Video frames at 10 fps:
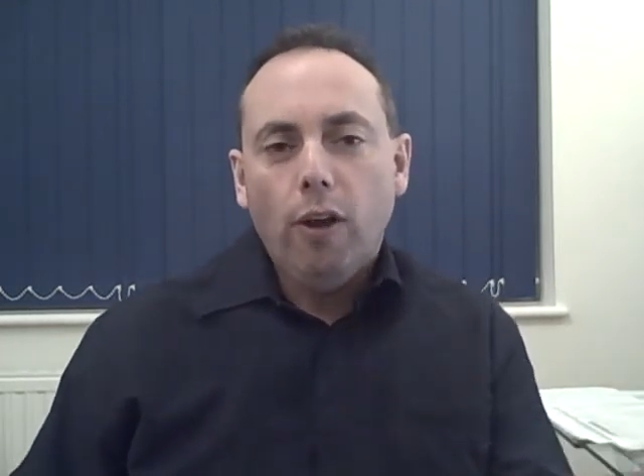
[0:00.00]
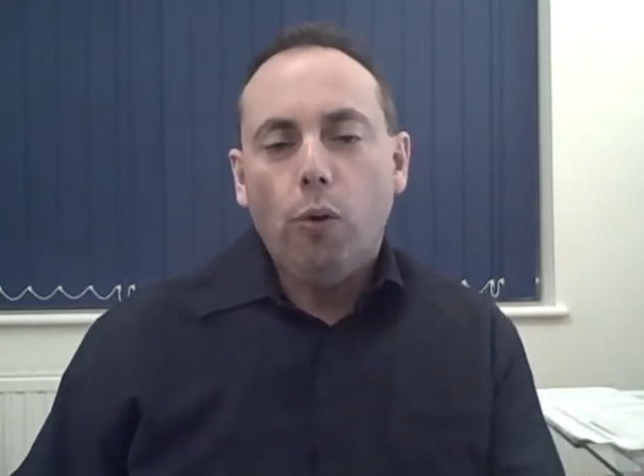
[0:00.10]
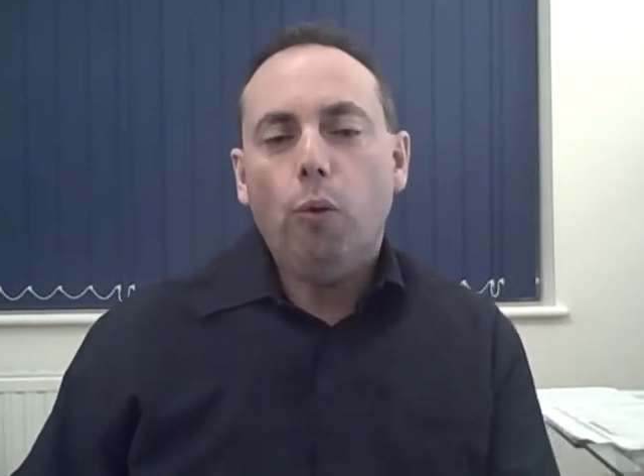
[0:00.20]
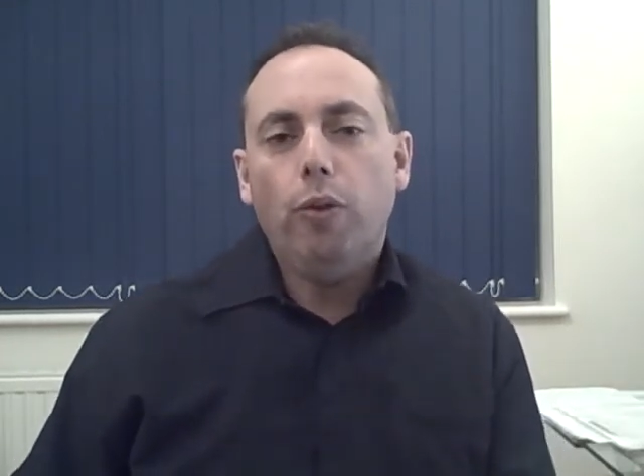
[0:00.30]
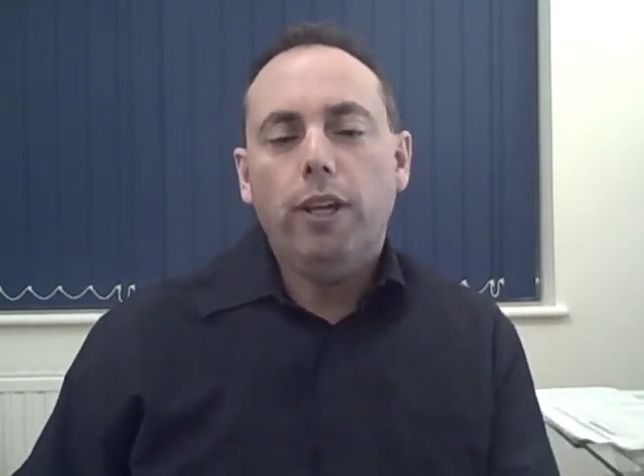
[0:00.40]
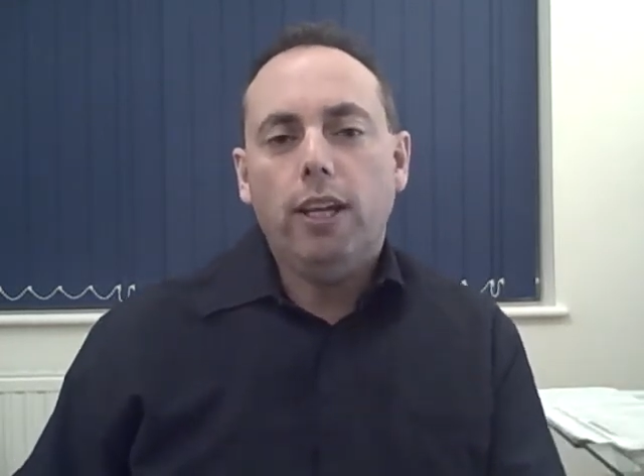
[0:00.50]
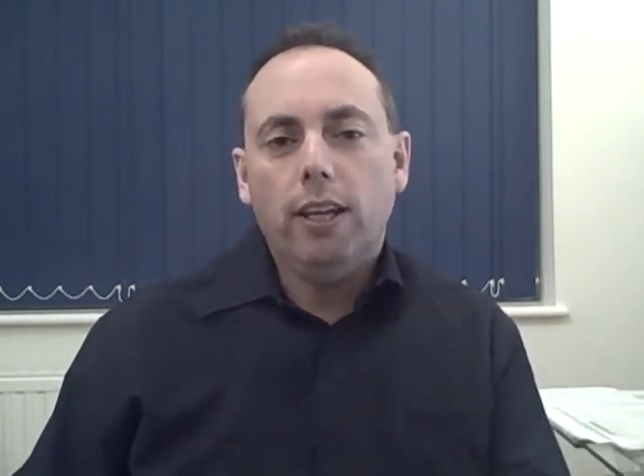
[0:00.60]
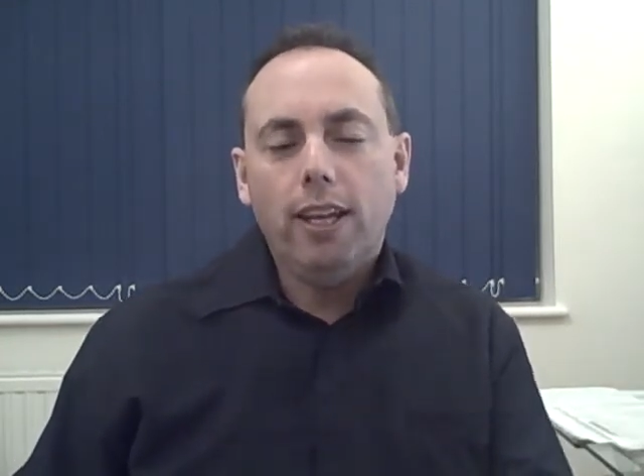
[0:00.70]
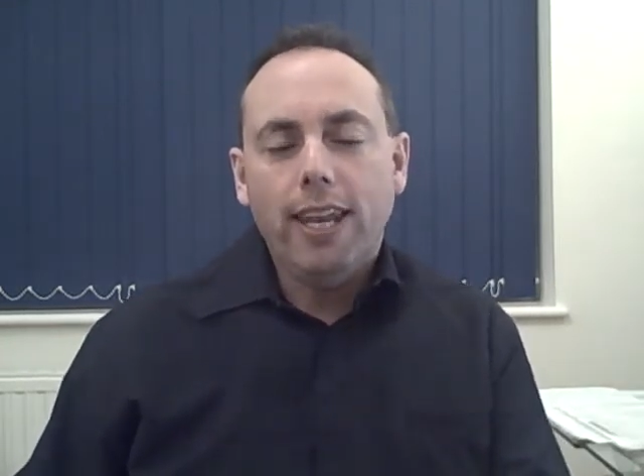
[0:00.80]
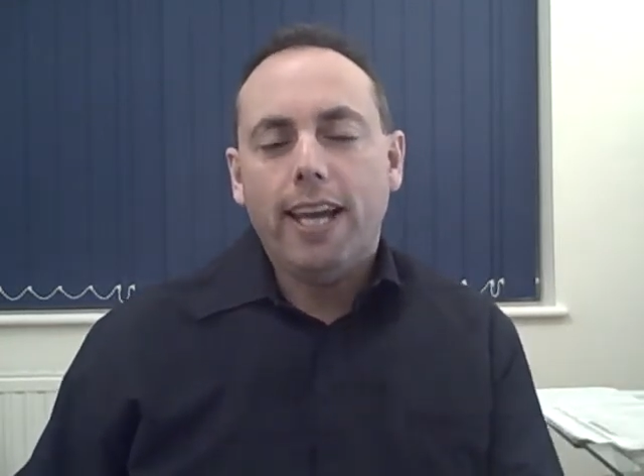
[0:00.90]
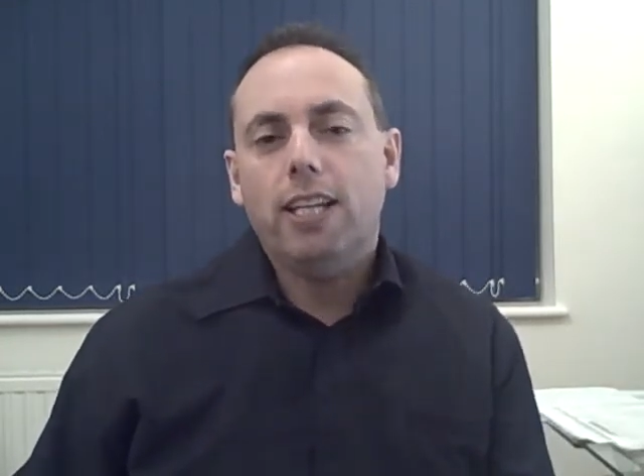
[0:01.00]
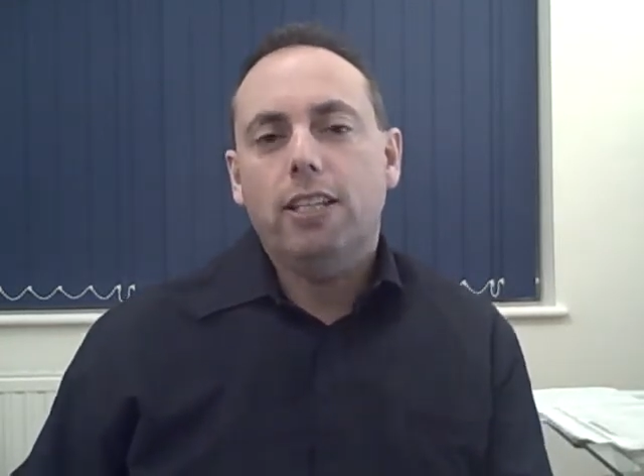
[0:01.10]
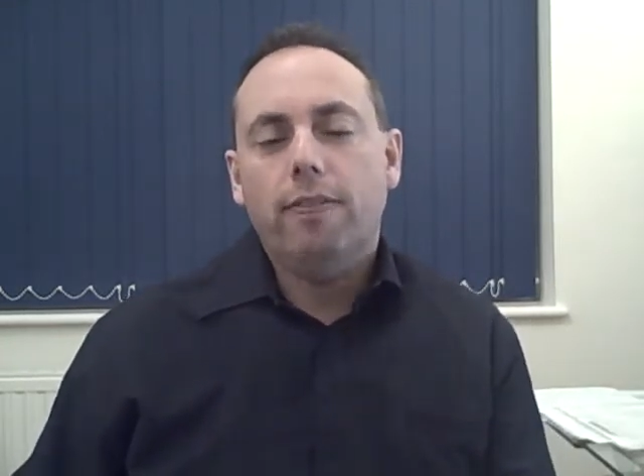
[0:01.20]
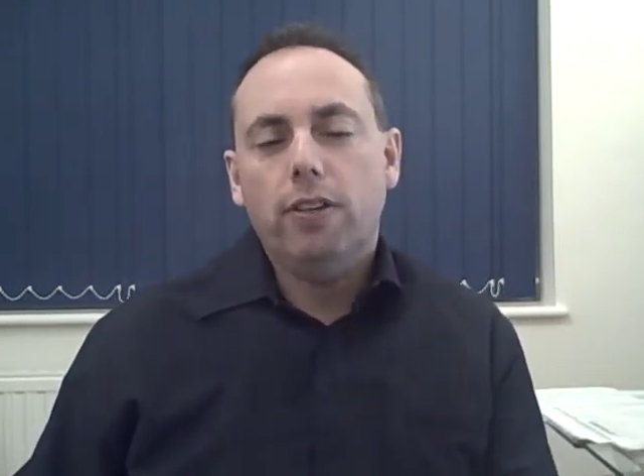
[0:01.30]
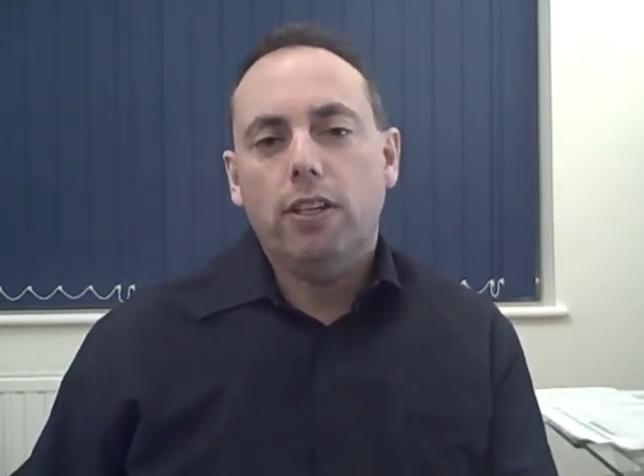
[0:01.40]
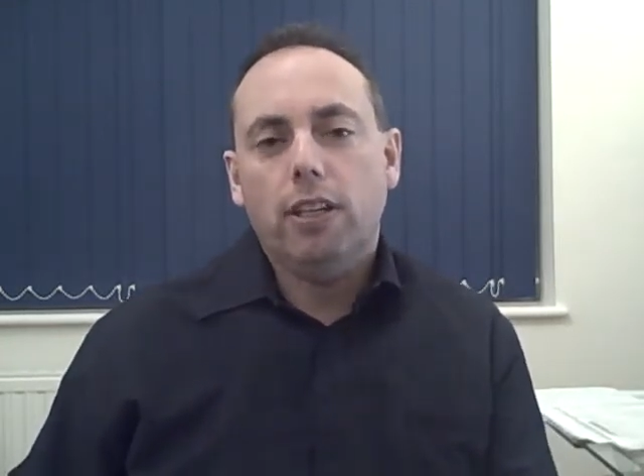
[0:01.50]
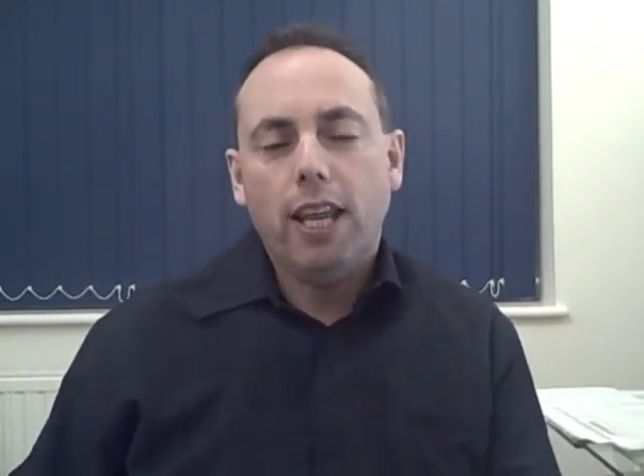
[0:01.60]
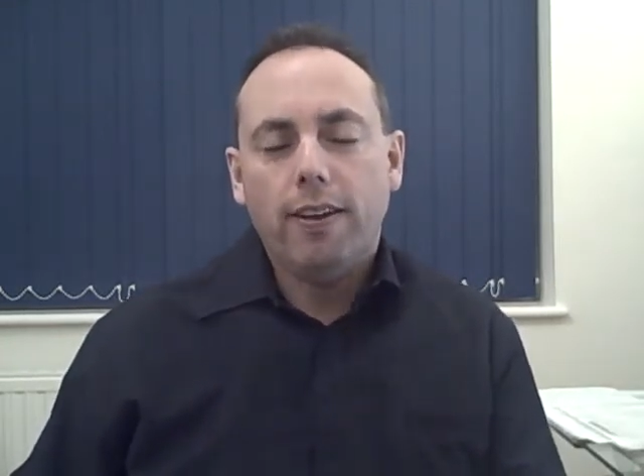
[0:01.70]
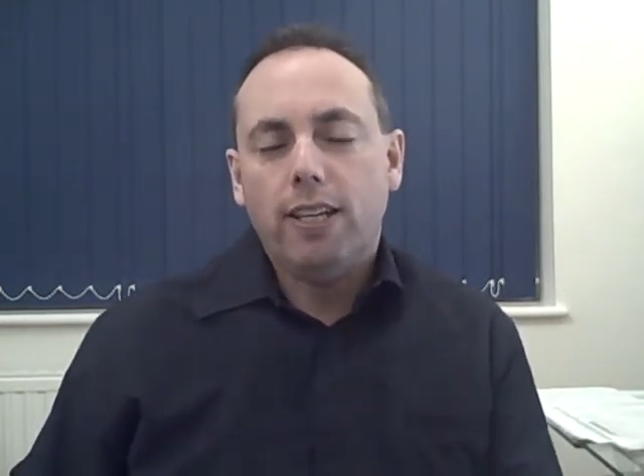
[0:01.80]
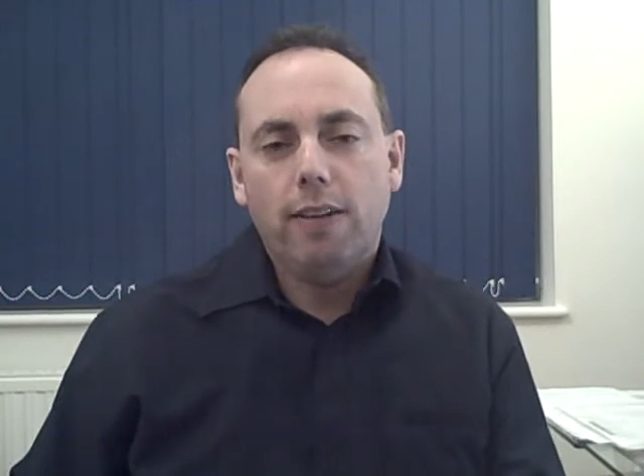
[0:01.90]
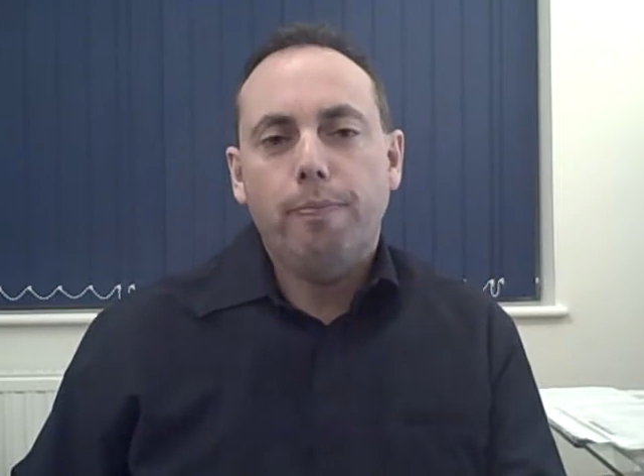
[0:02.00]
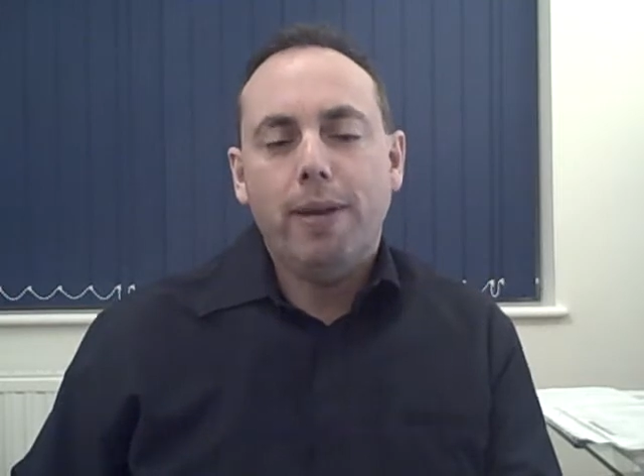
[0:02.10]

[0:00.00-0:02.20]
all the negative